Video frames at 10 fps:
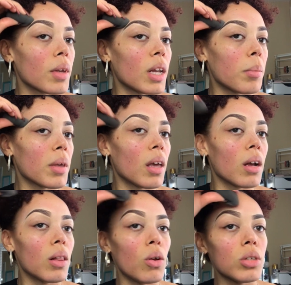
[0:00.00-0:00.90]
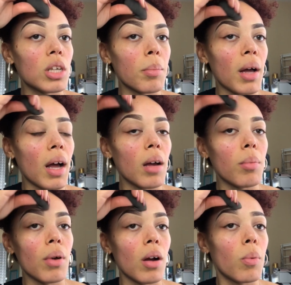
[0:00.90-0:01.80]
And I'm getting close to my
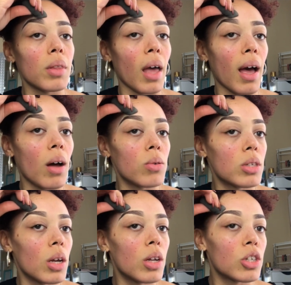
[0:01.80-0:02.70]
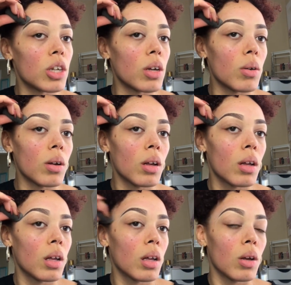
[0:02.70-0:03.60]
eyebrow without touching
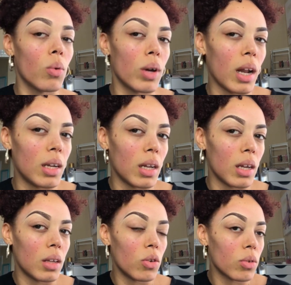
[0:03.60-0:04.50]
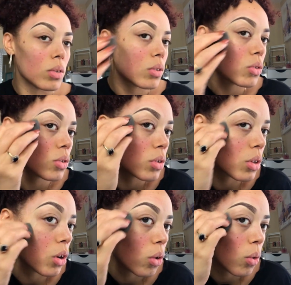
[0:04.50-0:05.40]
what I did,
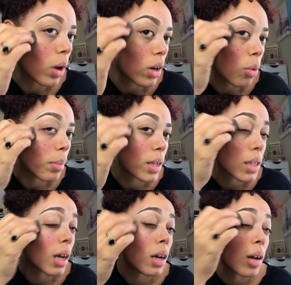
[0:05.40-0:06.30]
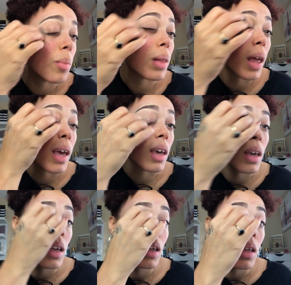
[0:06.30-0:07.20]
so I don't mess up
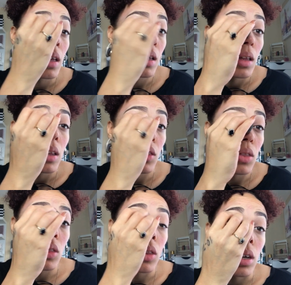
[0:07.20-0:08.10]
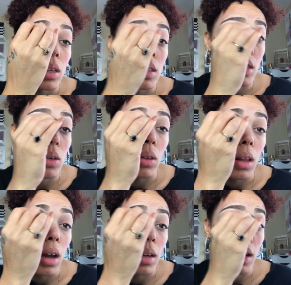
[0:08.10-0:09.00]
like the conceal
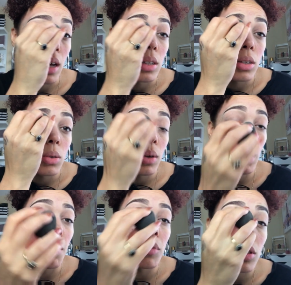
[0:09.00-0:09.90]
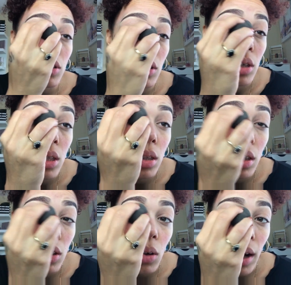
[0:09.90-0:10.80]
line next to it. I'm just gonna,
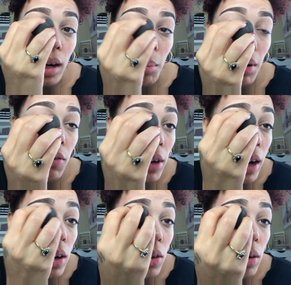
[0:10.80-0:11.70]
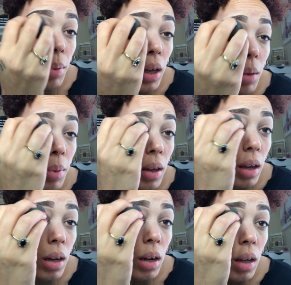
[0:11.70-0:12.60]
you know, kind of buff it out a little bit, but